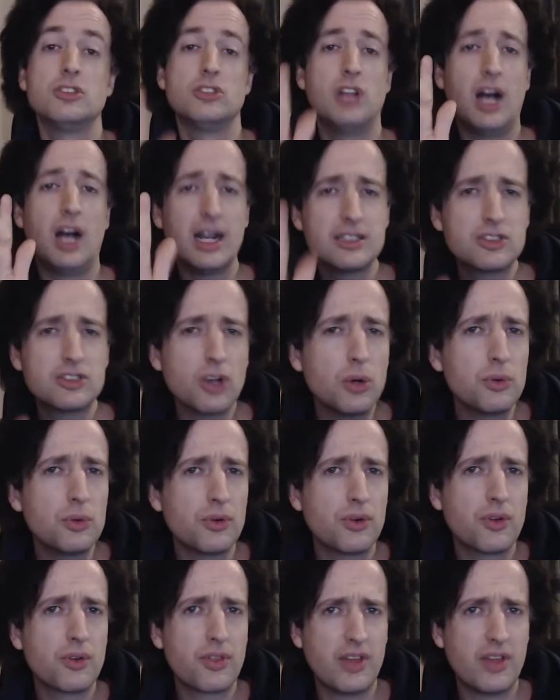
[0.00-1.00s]
I
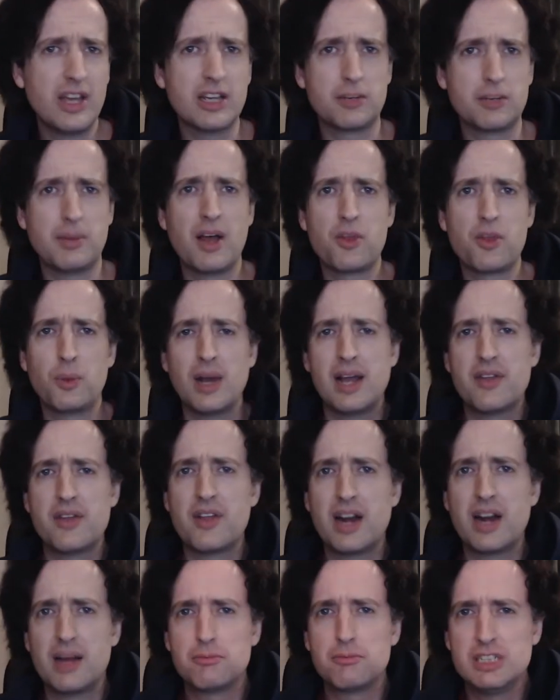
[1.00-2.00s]
don't think, by the way, that
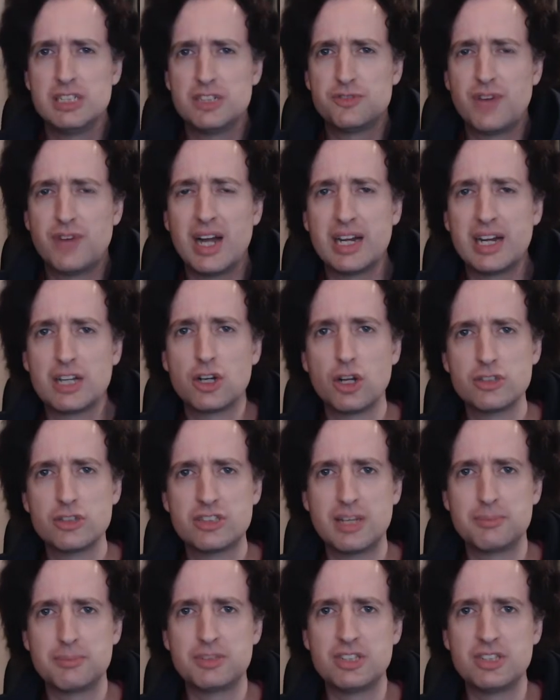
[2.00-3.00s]
I'm redefining
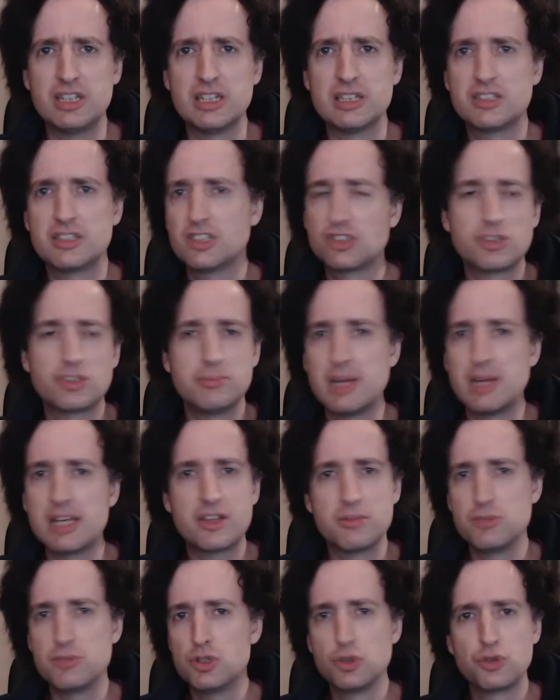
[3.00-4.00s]
concepts here just to make
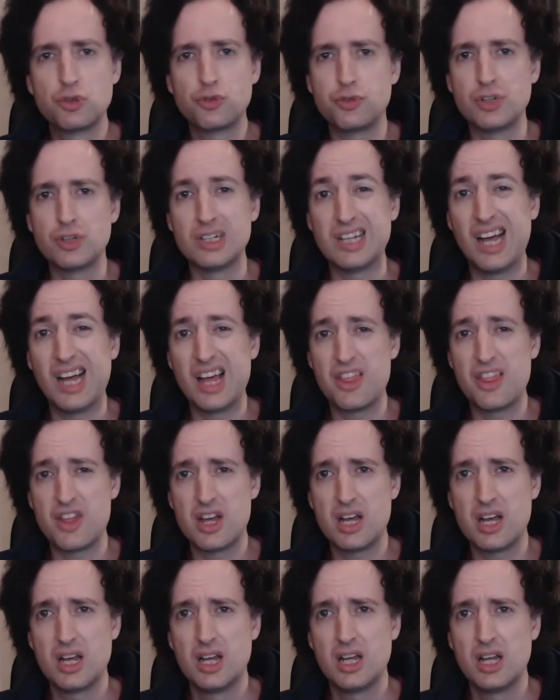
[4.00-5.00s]
them useful
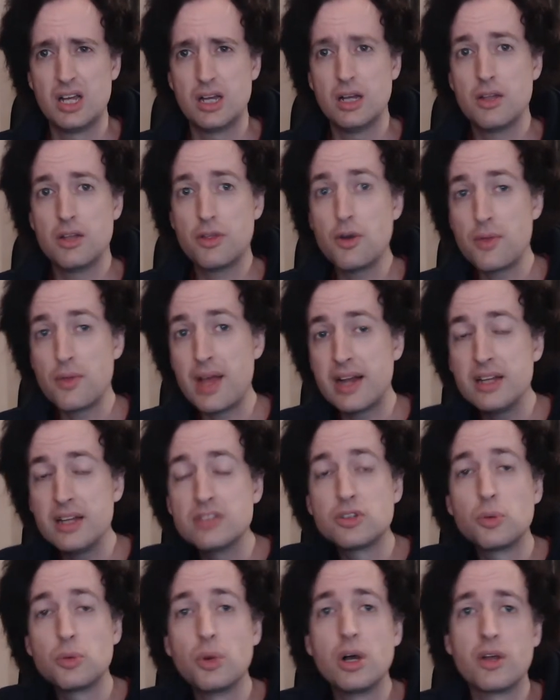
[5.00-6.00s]
either, though that is
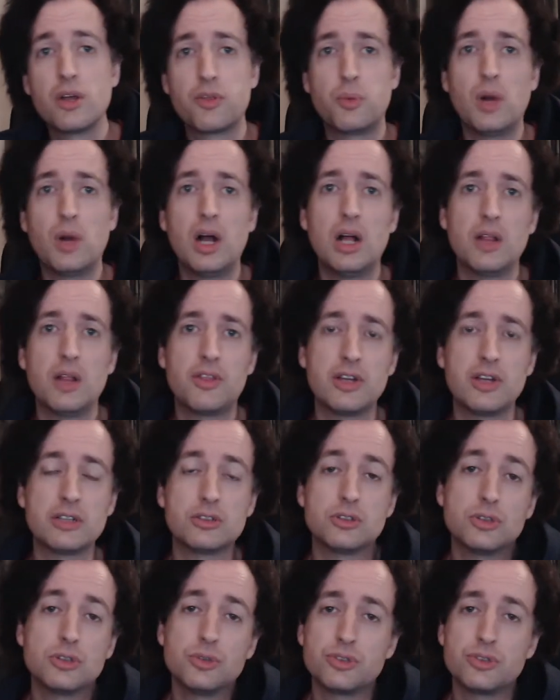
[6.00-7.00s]
a worthwhile thing to do